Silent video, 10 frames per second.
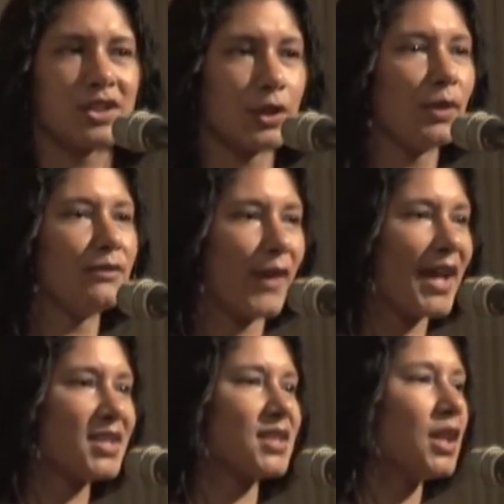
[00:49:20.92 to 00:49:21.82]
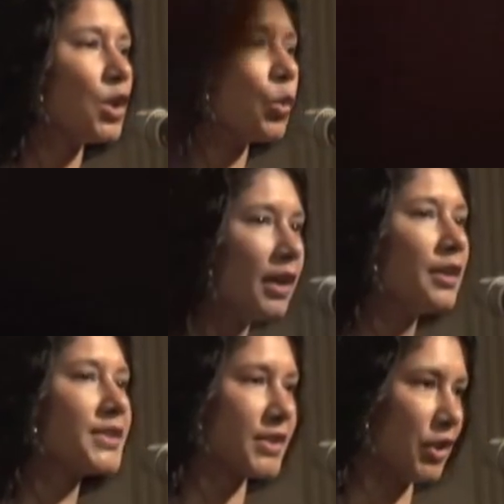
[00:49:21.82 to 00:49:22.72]
to invest in a
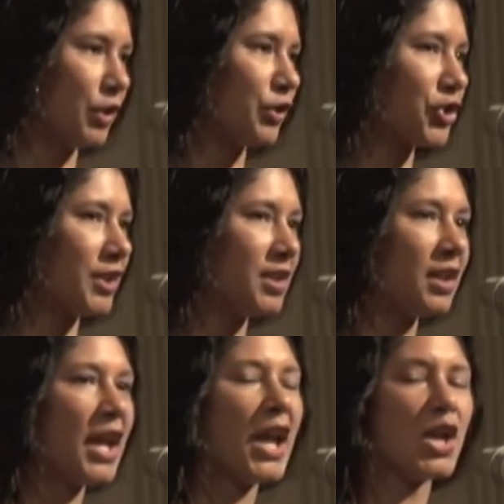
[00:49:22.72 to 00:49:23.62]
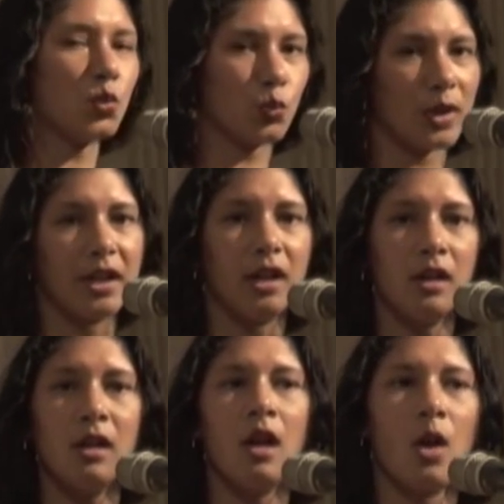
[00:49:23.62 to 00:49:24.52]
real solution, in
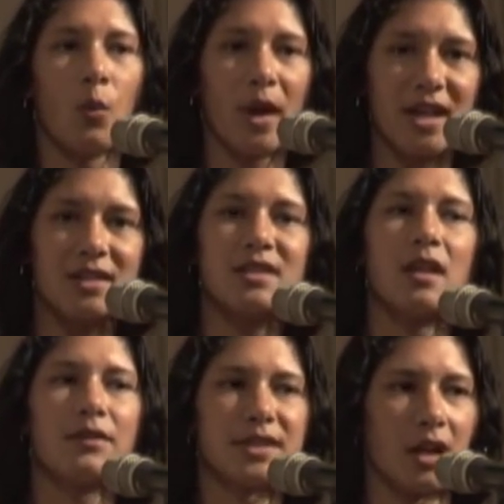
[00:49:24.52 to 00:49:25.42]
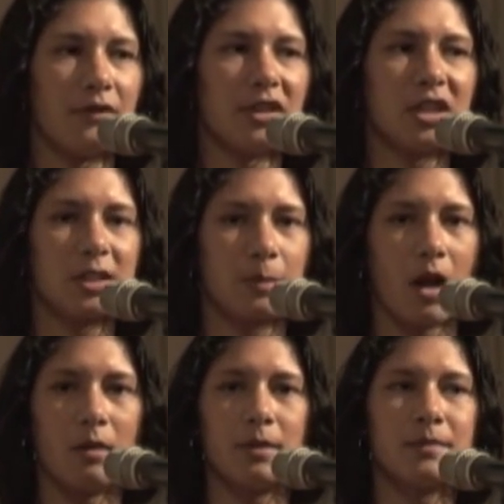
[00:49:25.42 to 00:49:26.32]
real ways of solving these
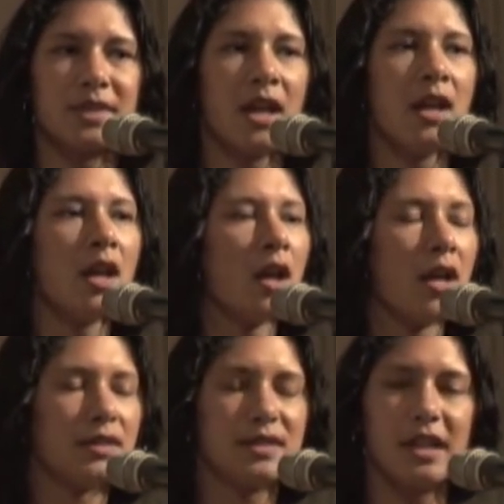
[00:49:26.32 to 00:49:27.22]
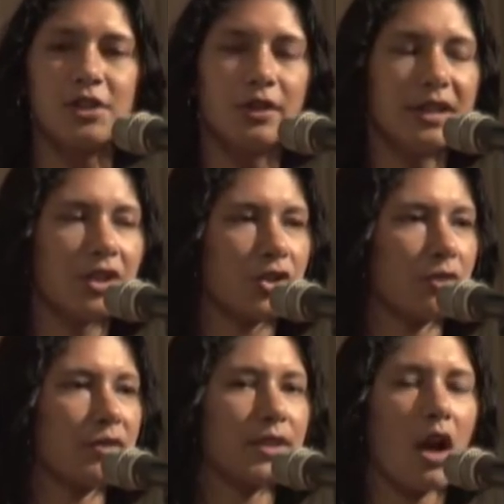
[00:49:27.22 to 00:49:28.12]
problems. Dental
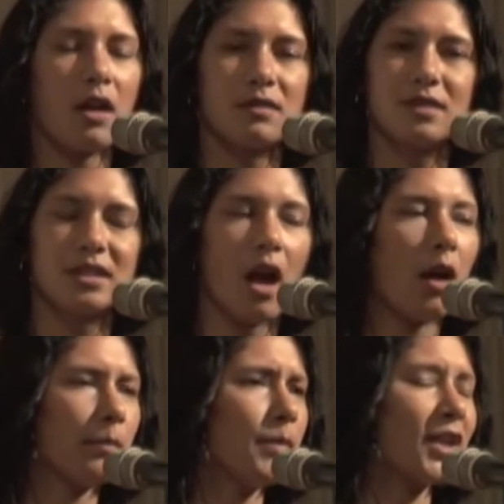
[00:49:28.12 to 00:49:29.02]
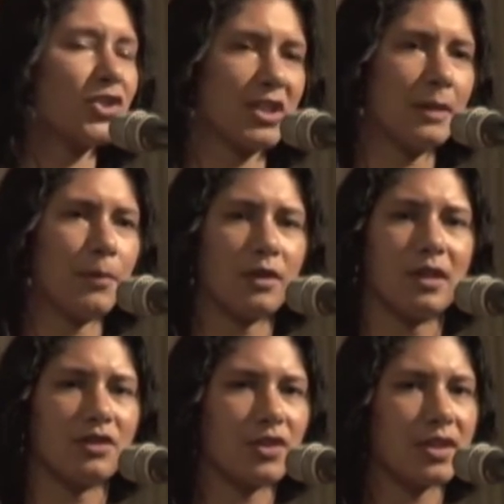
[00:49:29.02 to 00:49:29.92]
issues are, are much deeper
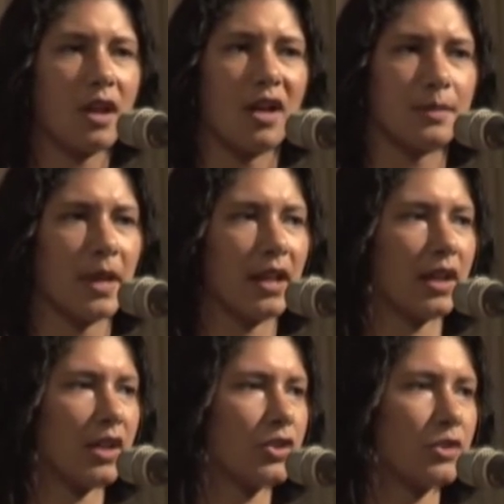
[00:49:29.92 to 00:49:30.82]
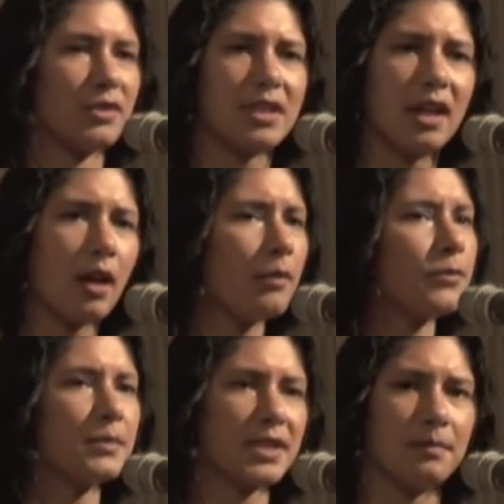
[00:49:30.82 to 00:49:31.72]
than just cosmetic issues. They come
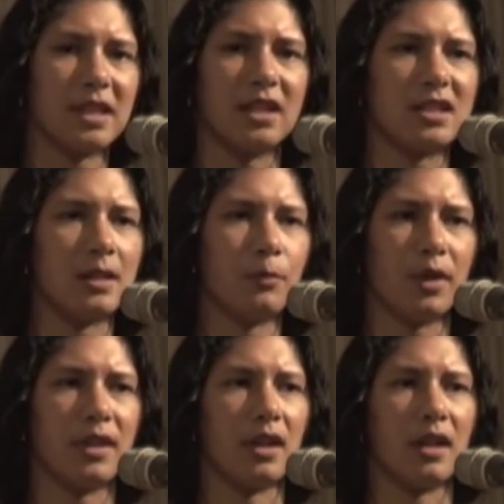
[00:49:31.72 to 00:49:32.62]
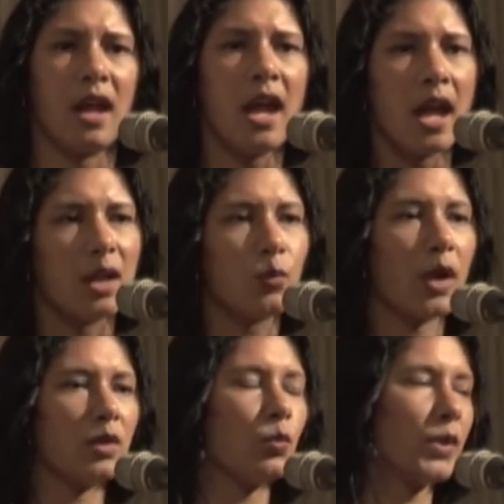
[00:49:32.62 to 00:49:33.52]
from something deep within. And
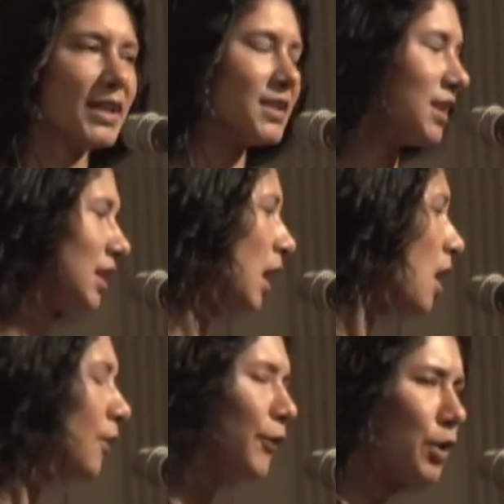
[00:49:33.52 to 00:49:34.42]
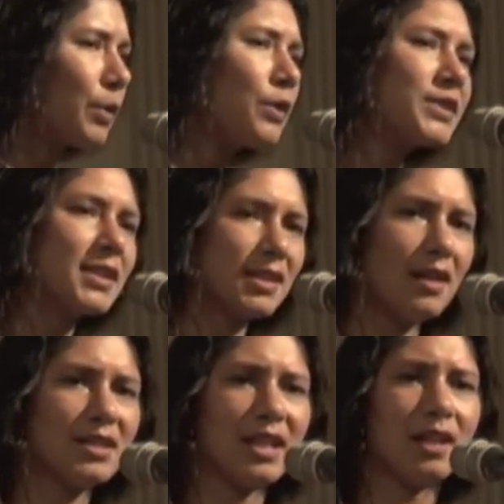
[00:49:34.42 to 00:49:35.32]
when we see fluorosis
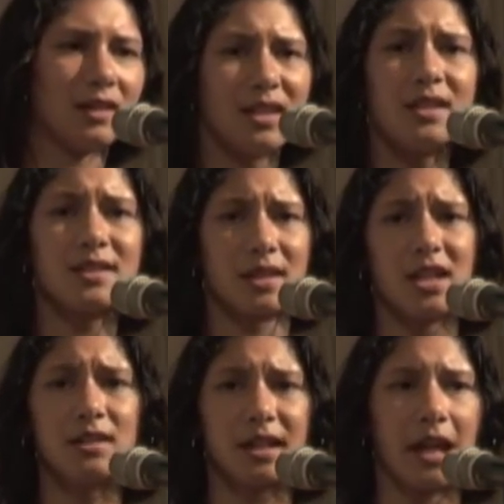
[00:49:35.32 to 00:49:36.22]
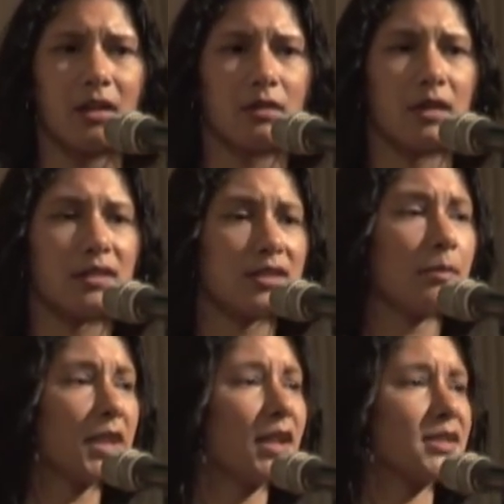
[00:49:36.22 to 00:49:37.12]
on teeth, it is an indicator that
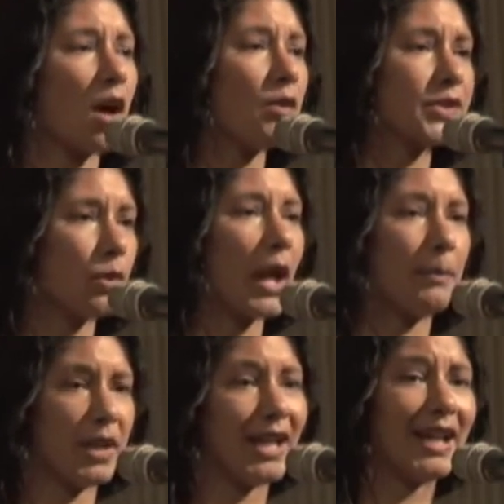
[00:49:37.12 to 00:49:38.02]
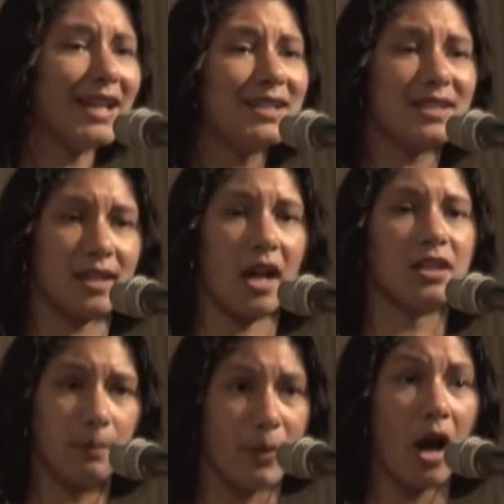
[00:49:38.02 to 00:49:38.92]
something is also happening
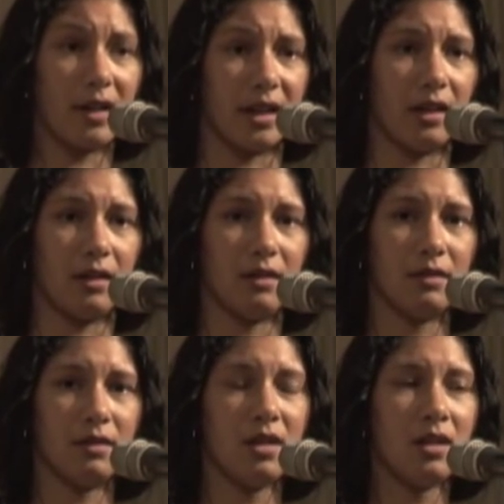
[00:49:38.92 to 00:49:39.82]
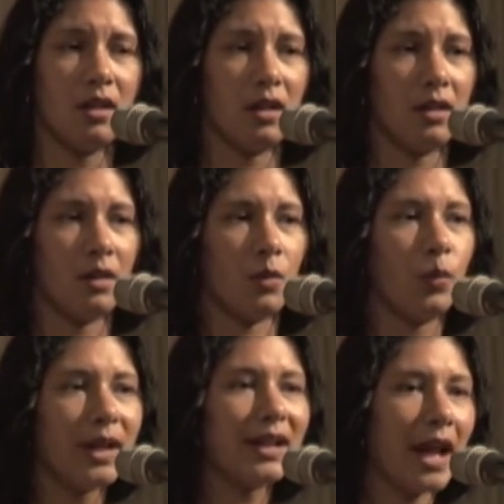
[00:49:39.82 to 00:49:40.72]
inside the body.
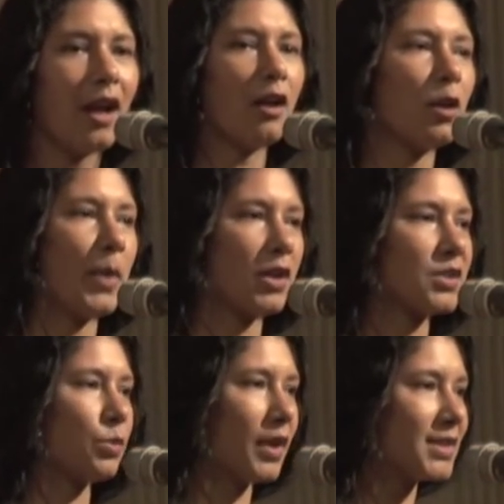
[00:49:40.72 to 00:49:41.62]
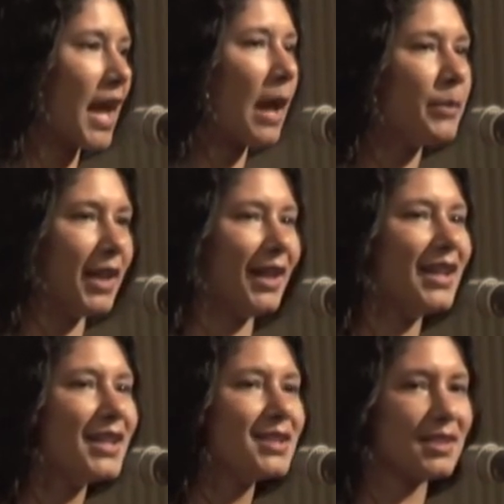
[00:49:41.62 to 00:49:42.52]
We care about is what is
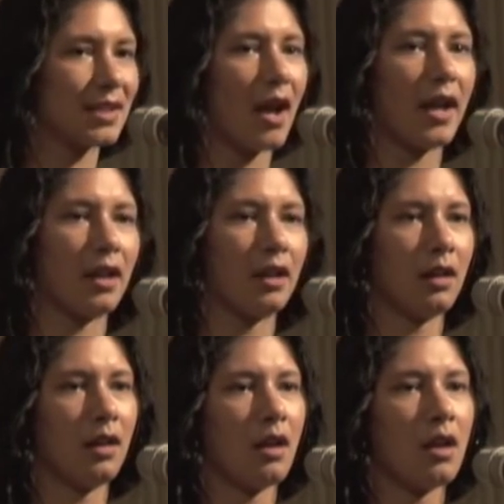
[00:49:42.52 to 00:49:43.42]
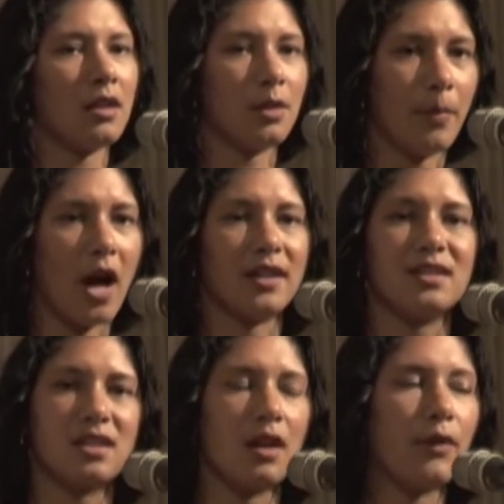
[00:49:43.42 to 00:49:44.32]
happening inside the
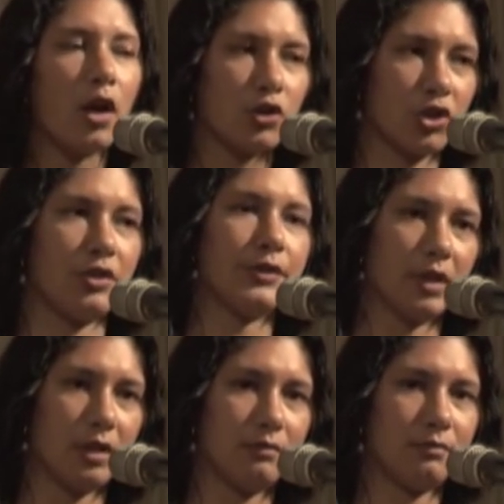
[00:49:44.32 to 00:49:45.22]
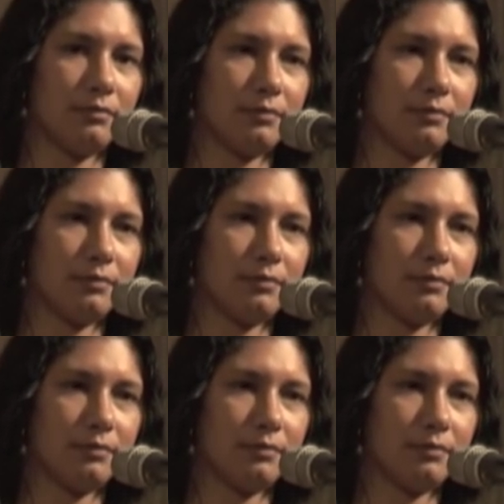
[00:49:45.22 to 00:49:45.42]
bodies of our children.